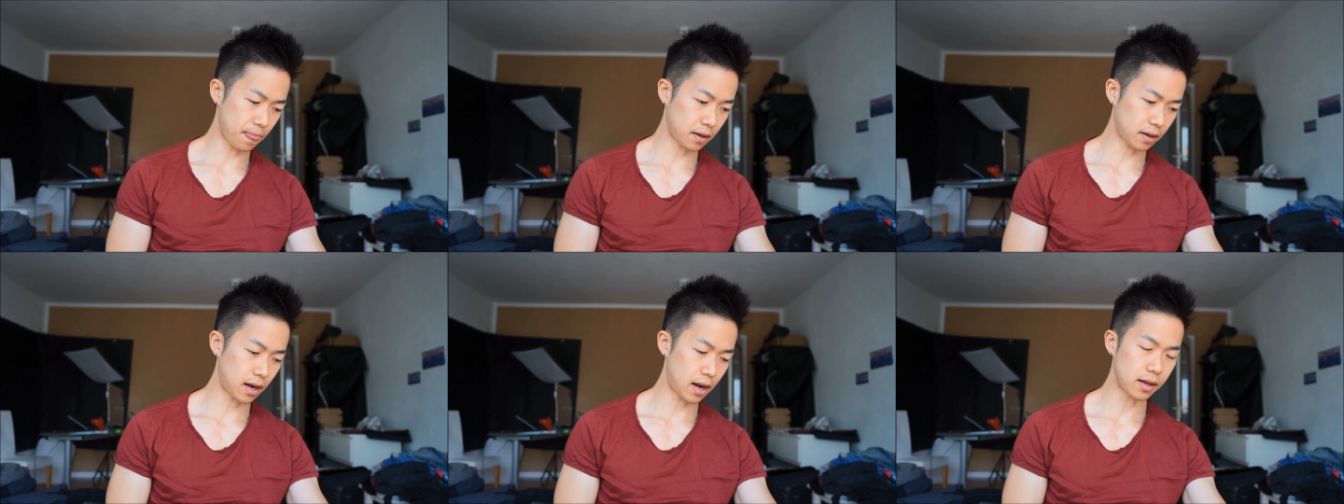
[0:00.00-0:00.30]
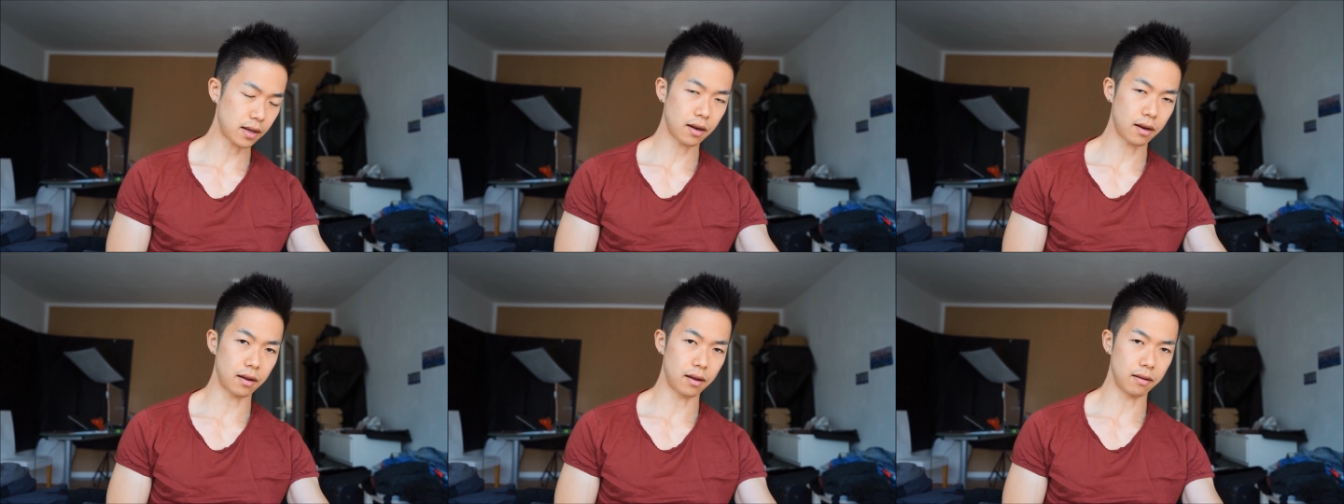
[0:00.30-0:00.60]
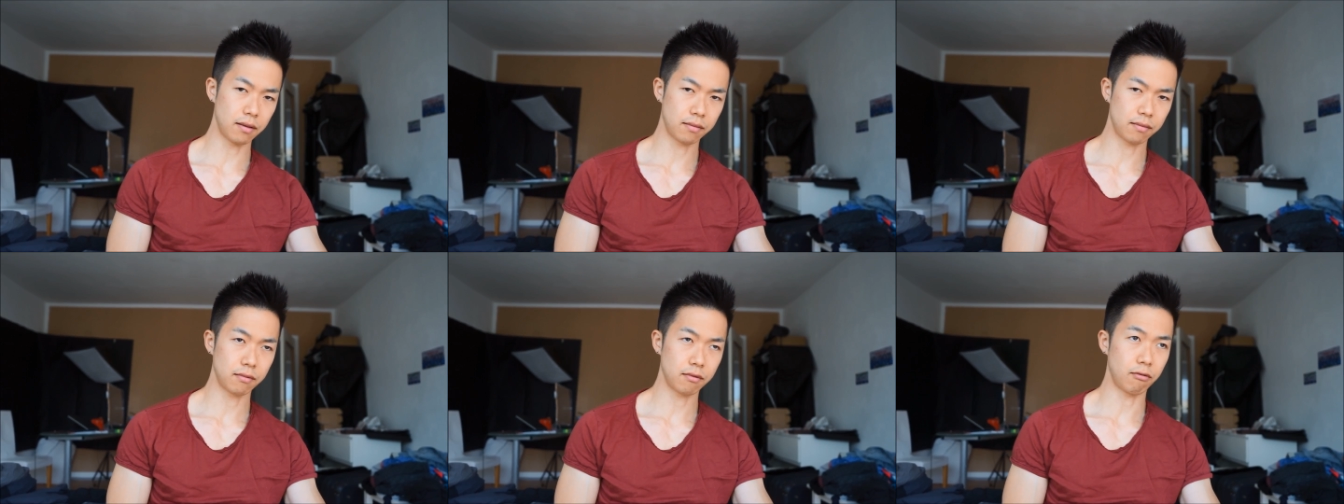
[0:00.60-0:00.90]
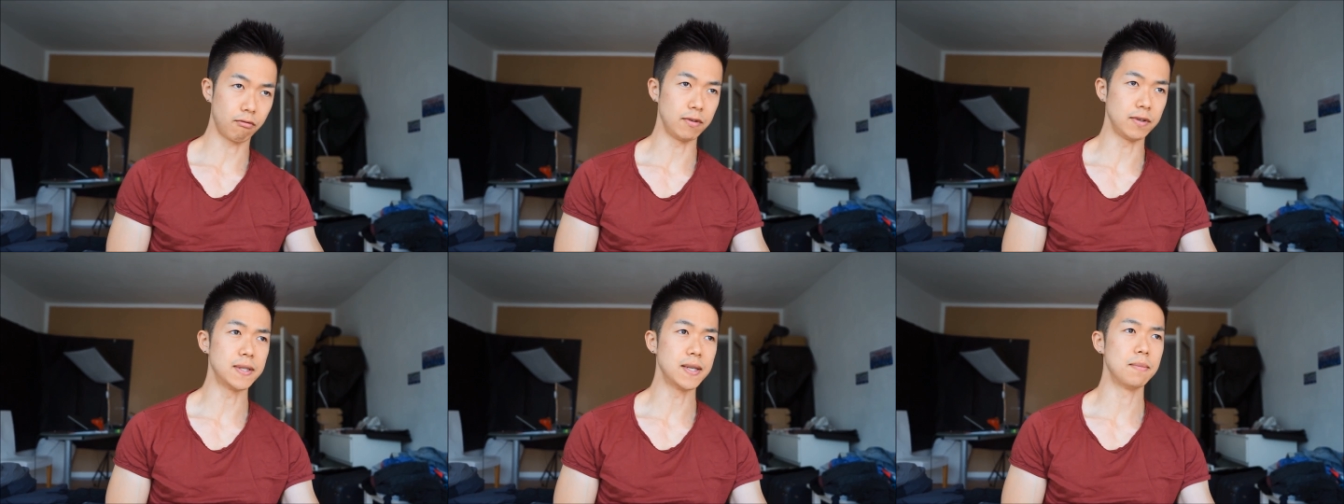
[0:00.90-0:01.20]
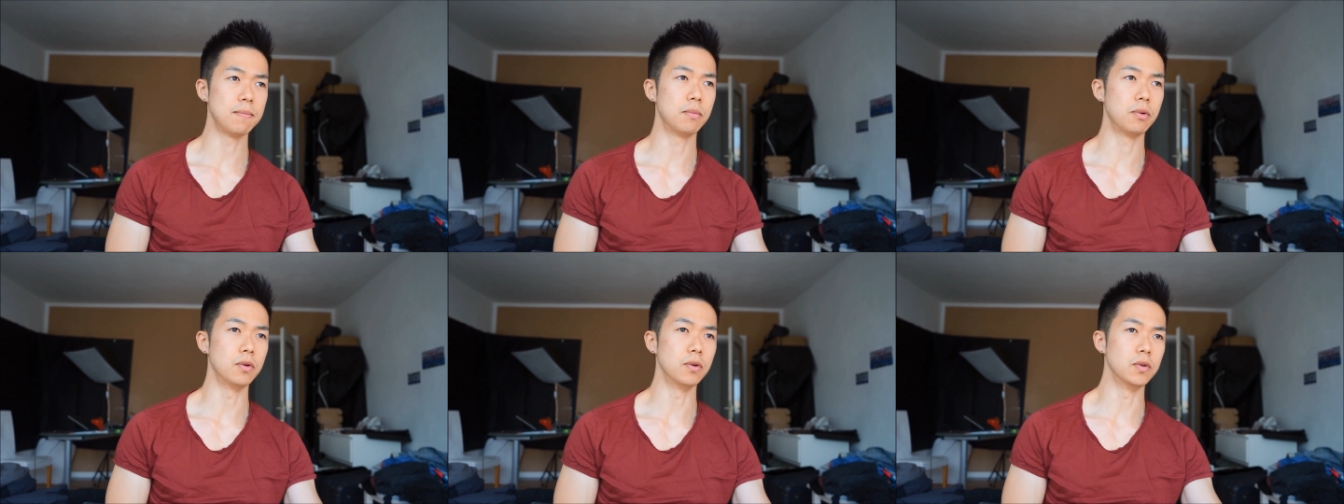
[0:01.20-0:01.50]
kind of
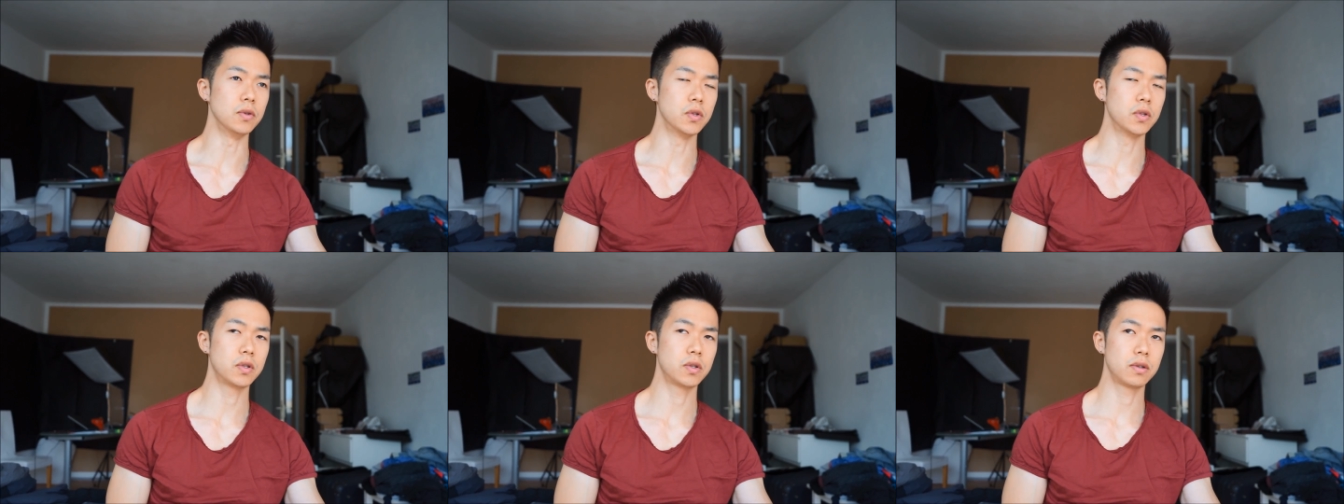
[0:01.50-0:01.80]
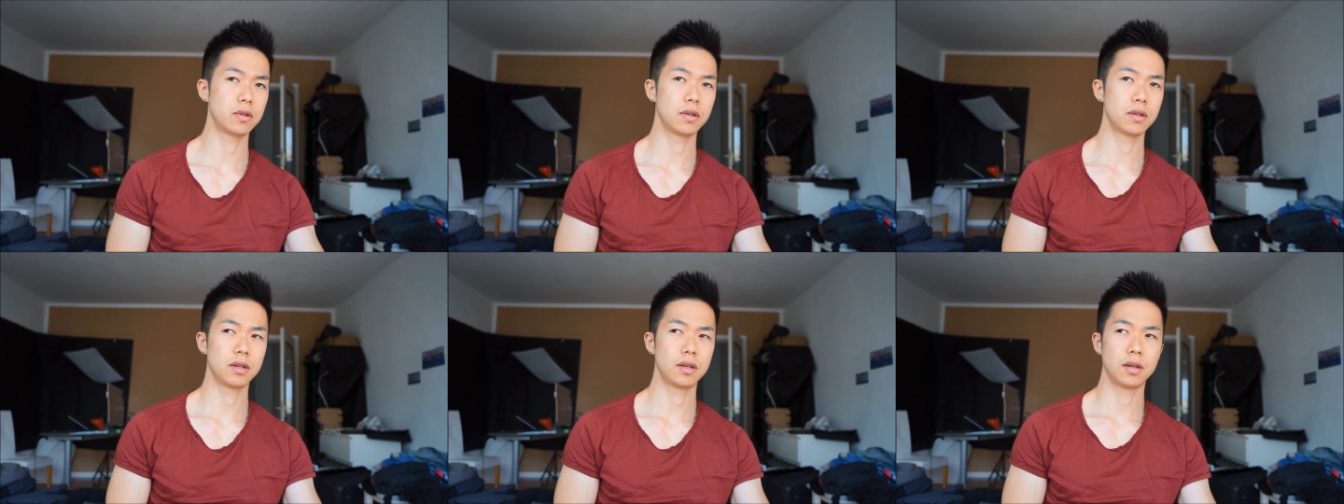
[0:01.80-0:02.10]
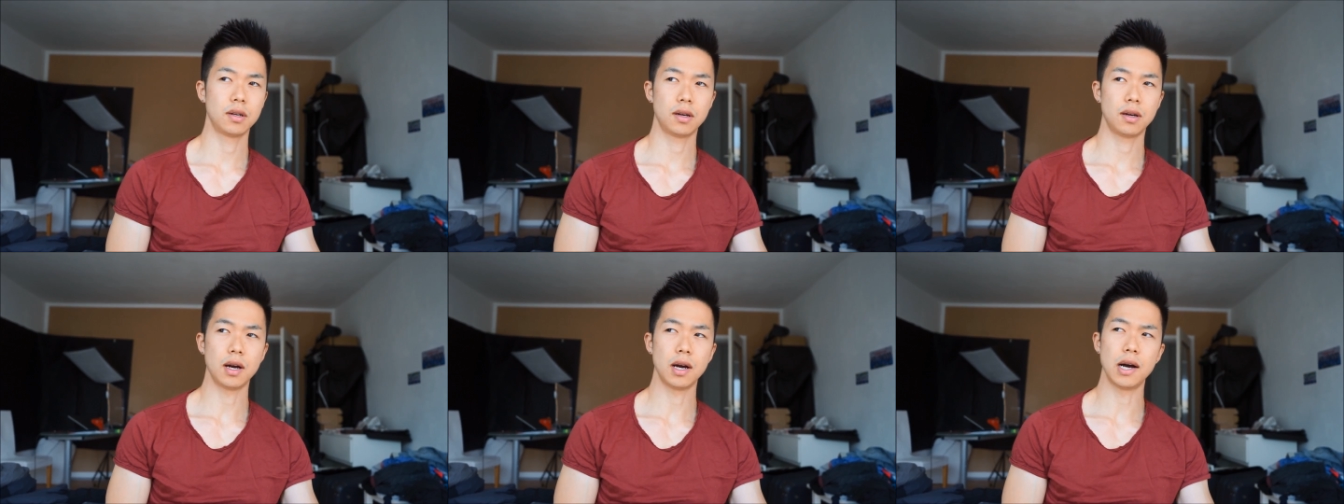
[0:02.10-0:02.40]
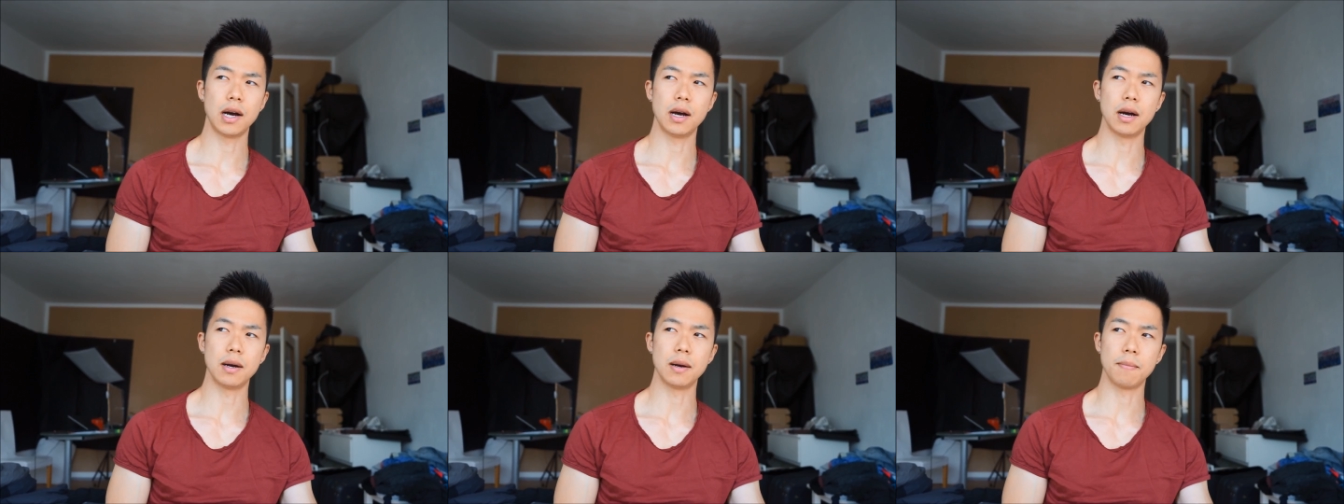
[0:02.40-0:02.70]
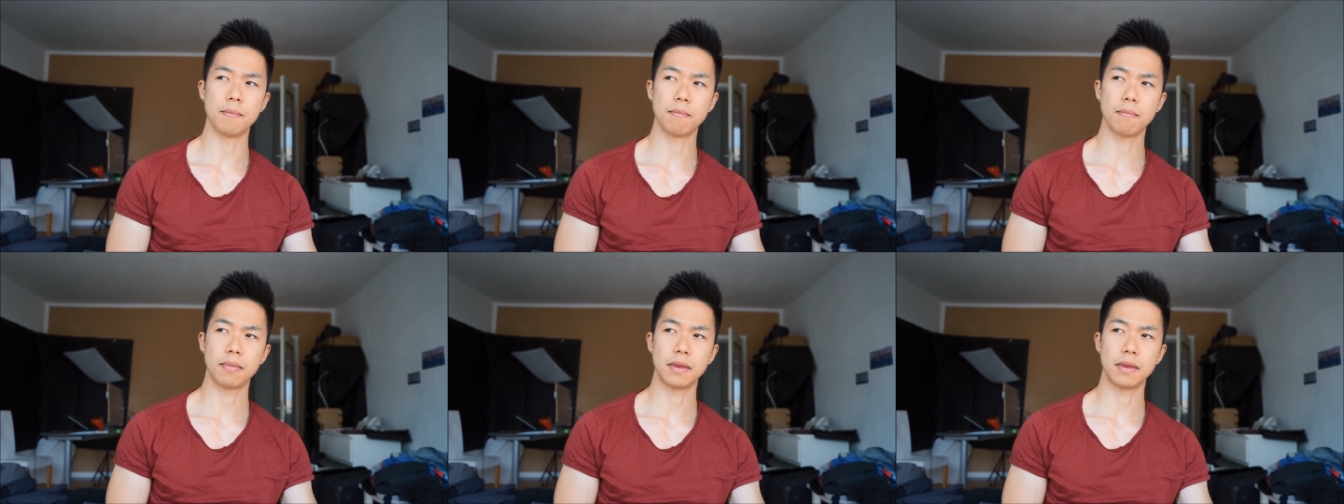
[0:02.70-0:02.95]
resembles uh,